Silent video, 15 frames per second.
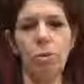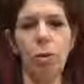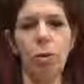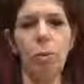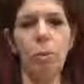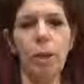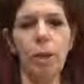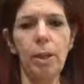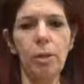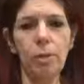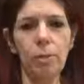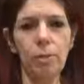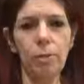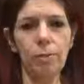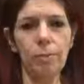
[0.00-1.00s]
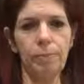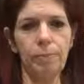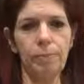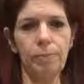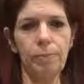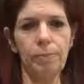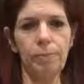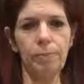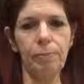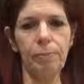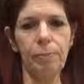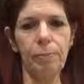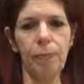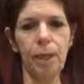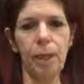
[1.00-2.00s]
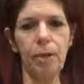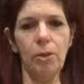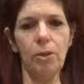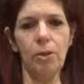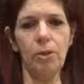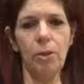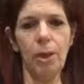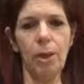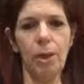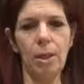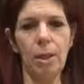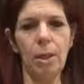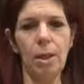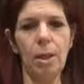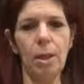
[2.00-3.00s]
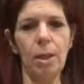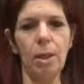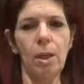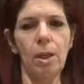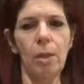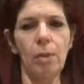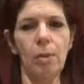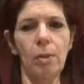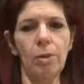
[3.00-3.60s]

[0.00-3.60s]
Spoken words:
much. and your son was